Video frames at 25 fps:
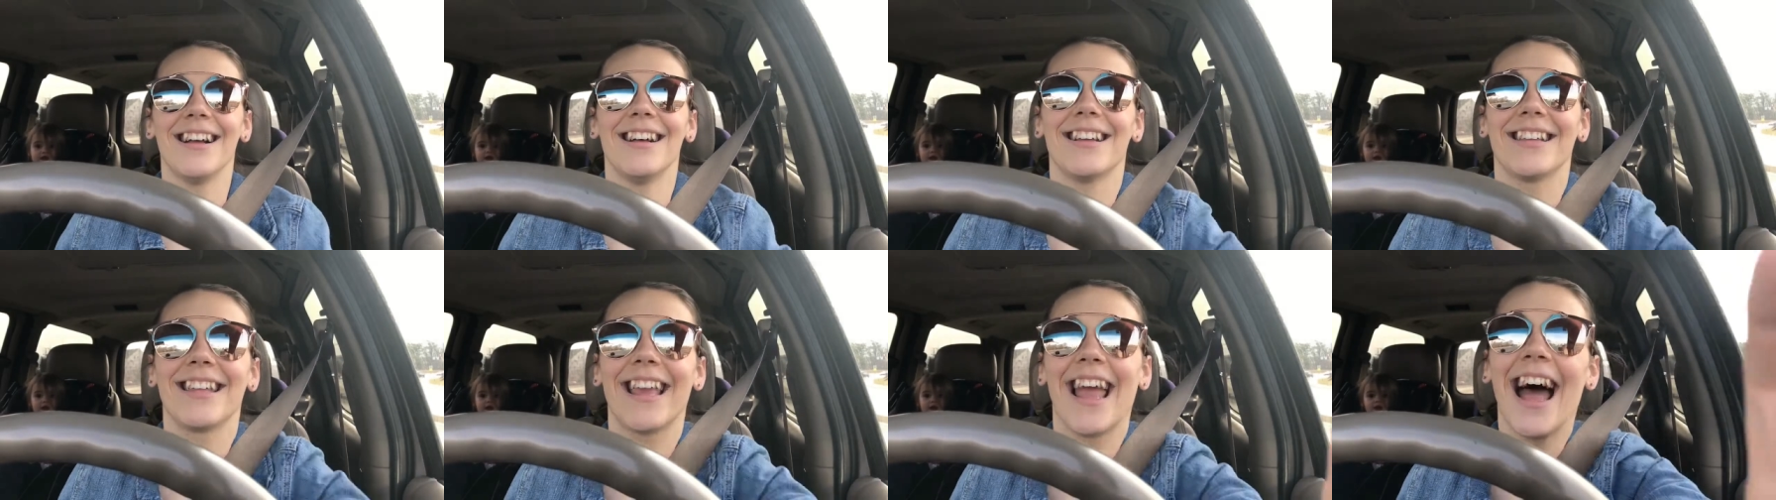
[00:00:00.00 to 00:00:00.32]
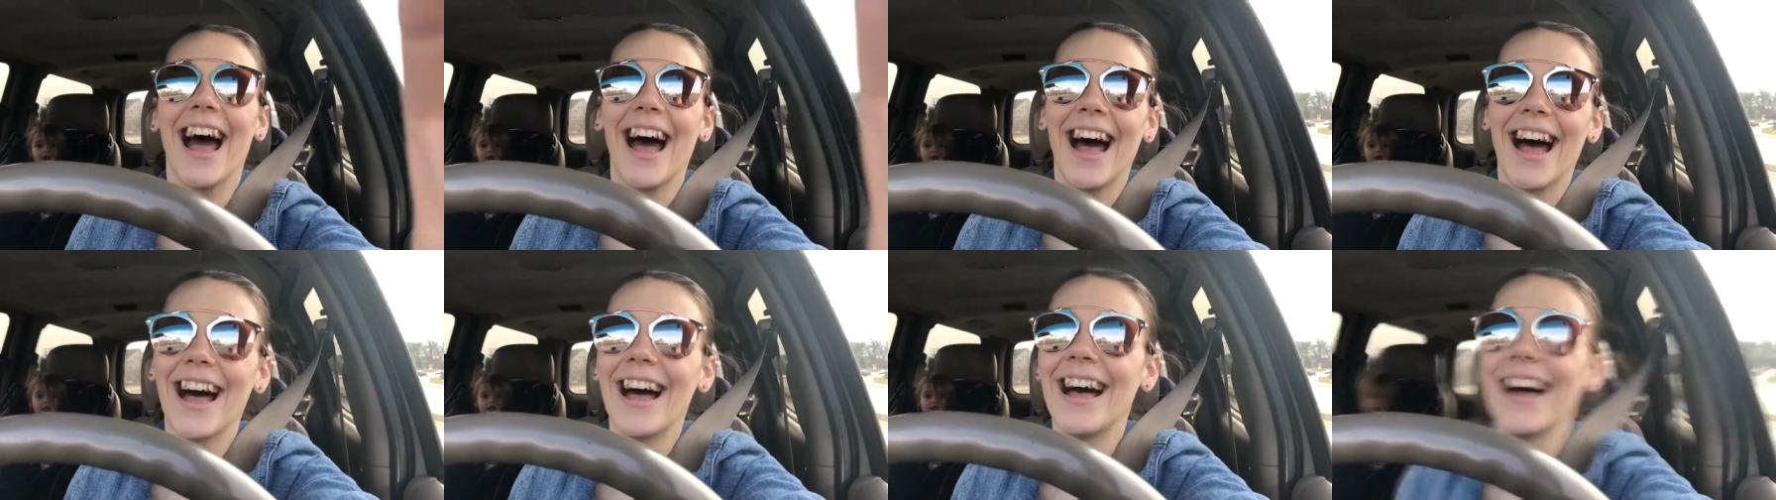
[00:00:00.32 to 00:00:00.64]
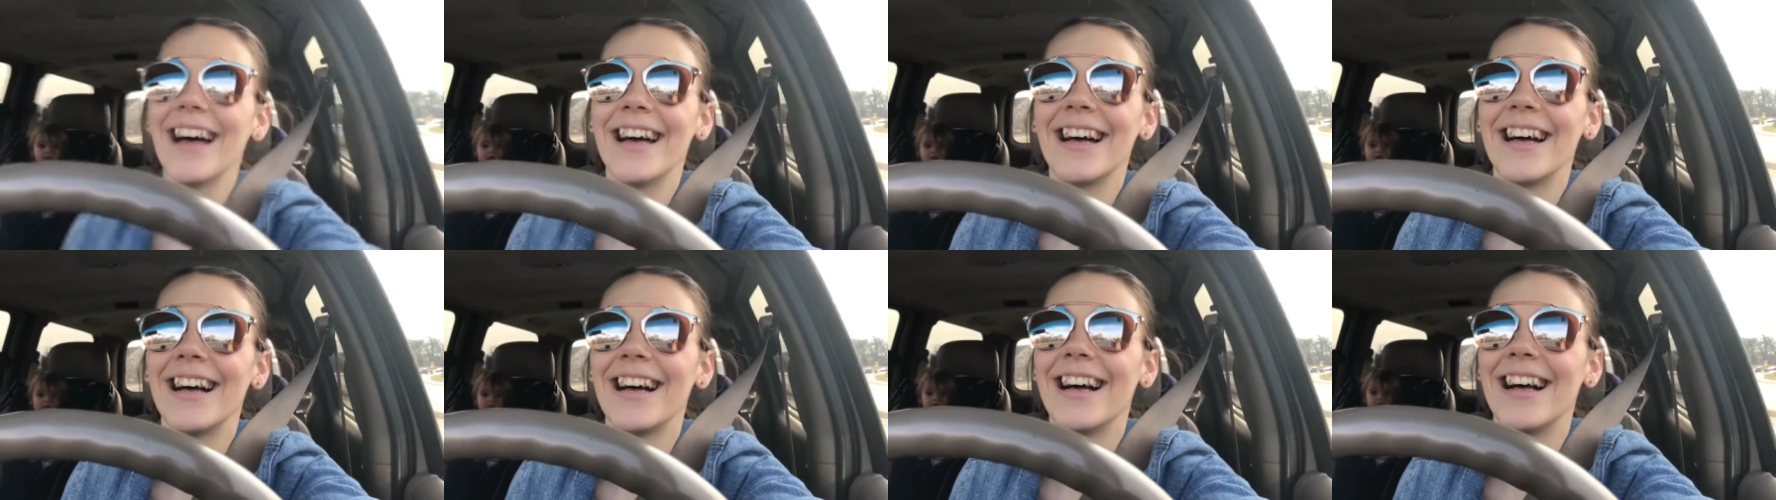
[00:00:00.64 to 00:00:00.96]
Yeah?
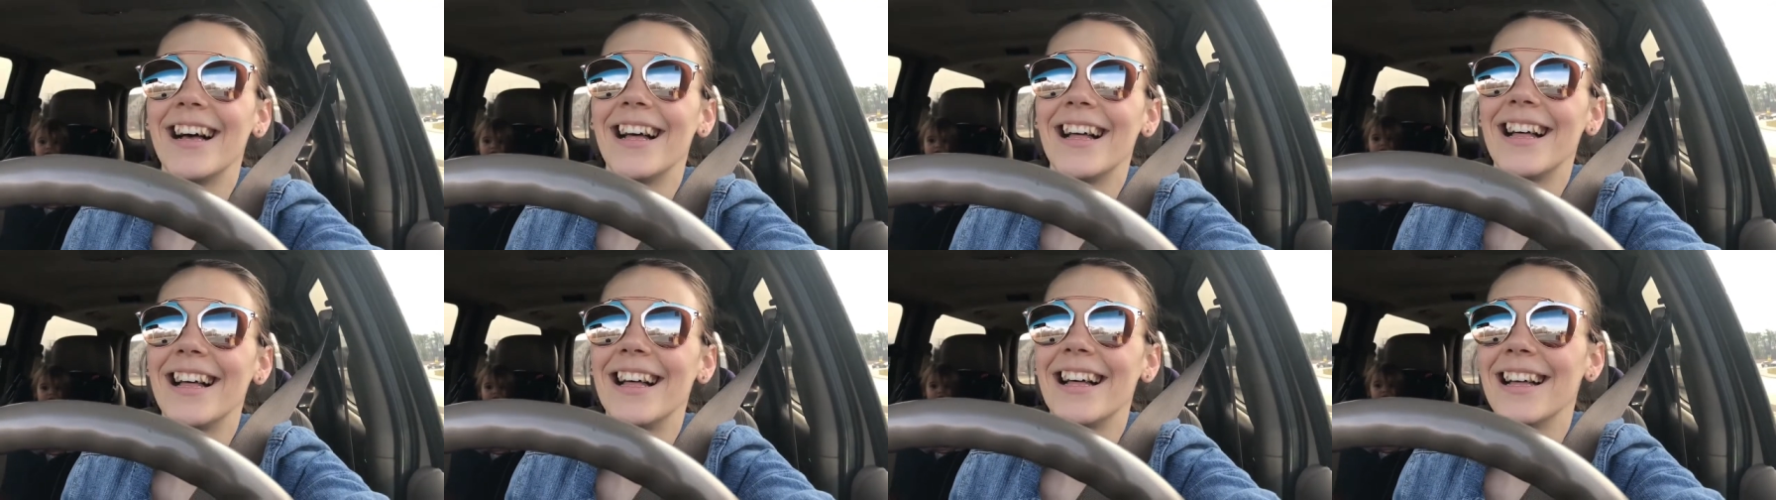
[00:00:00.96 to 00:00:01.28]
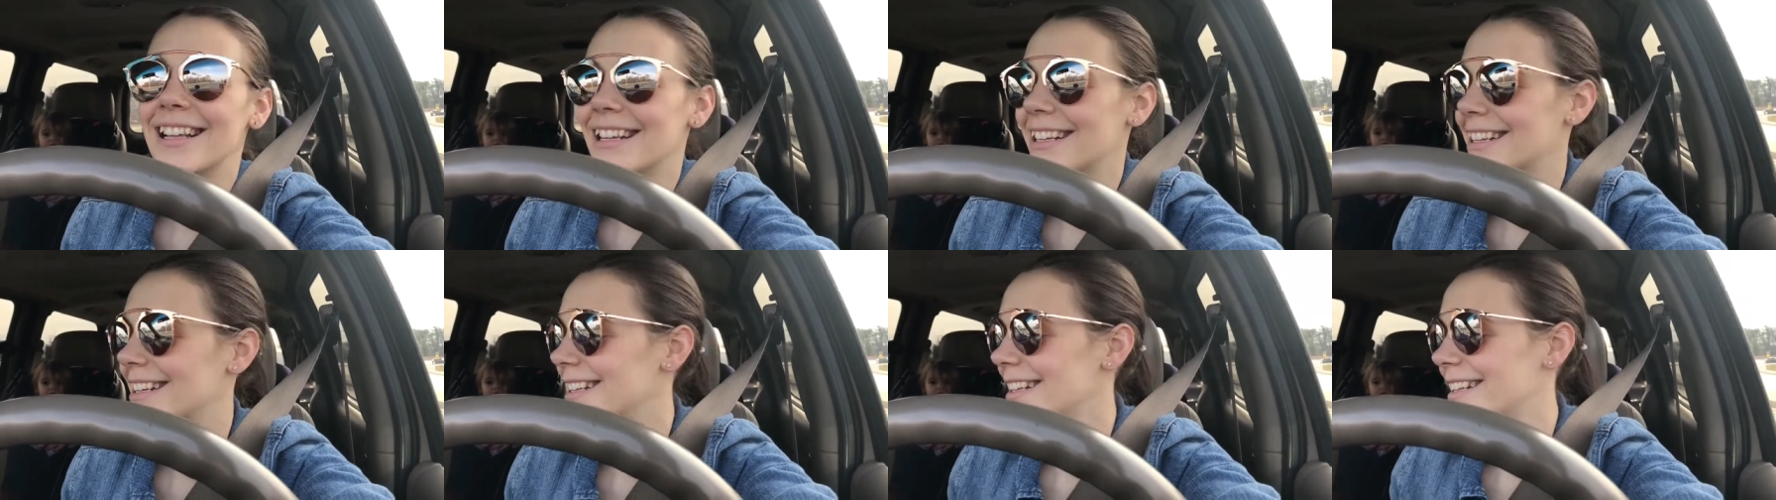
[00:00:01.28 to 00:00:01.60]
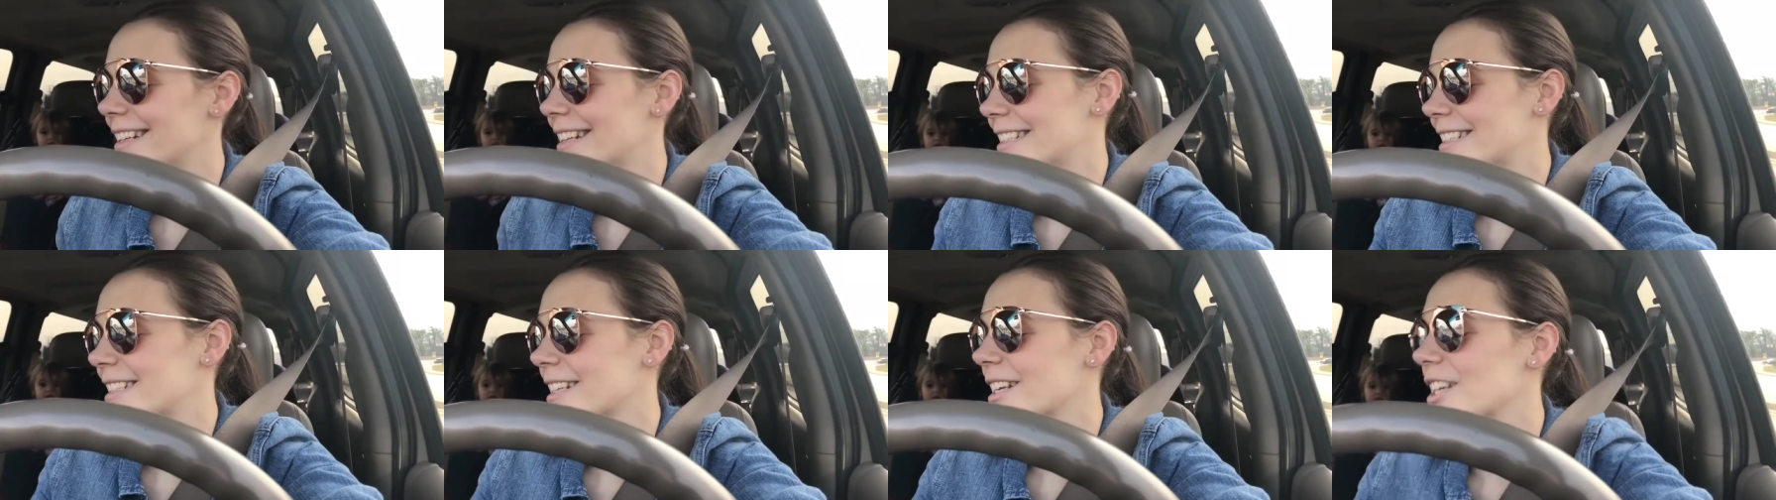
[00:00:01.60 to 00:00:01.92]

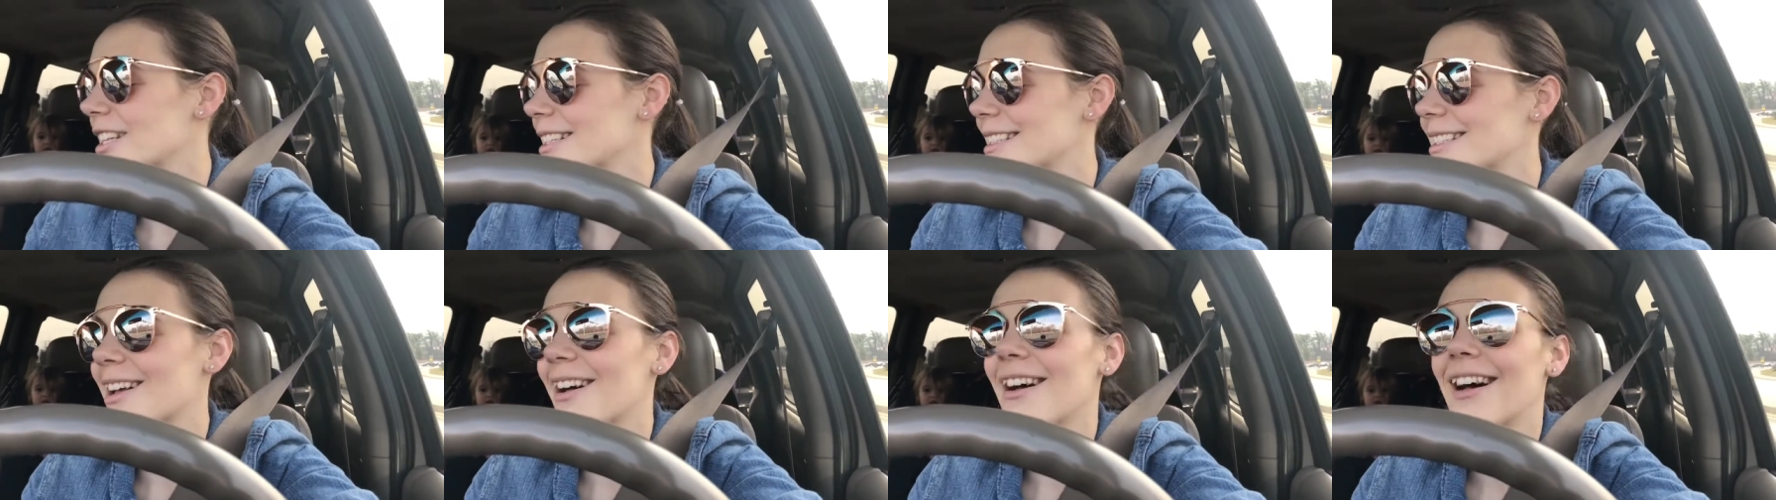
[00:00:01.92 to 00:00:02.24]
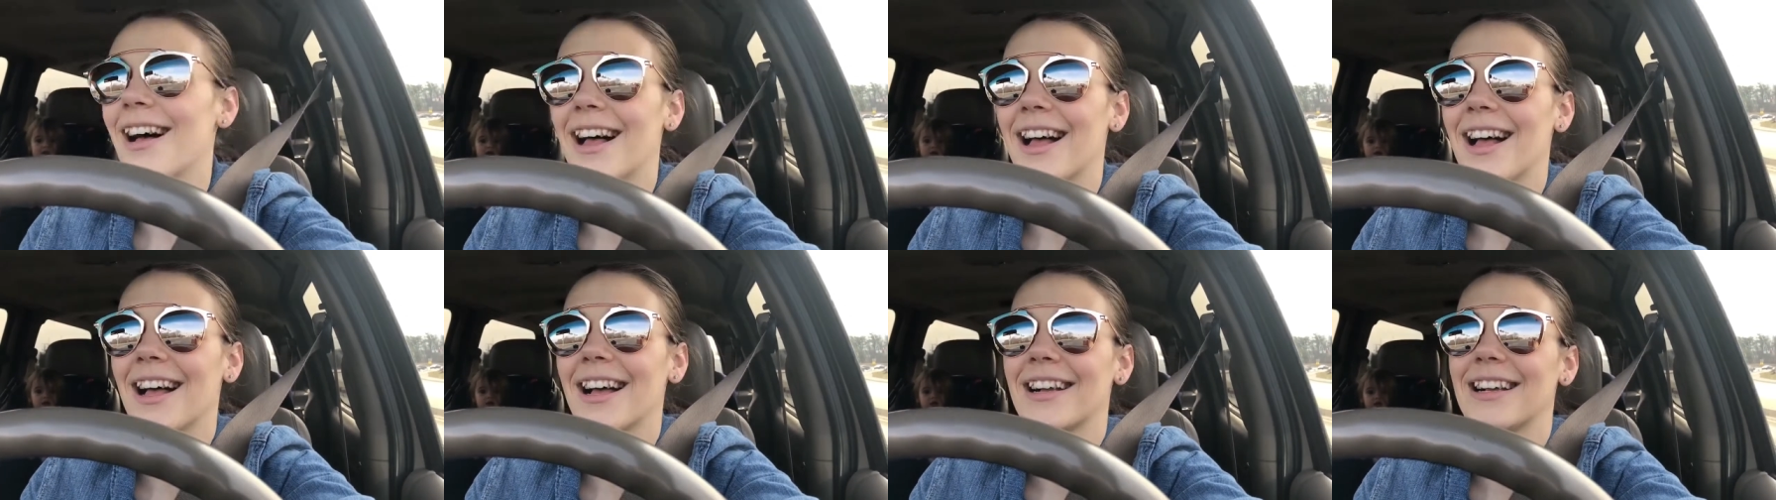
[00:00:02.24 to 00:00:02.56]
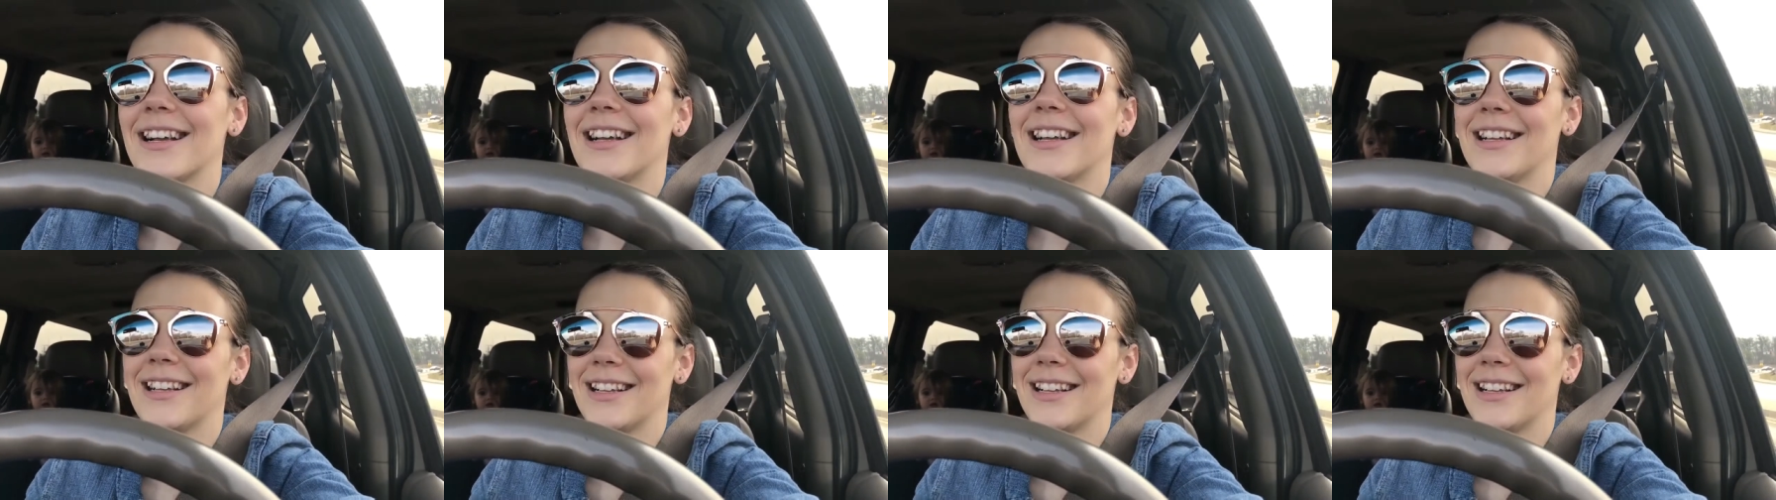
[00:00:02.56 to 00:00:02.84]
It's a good song.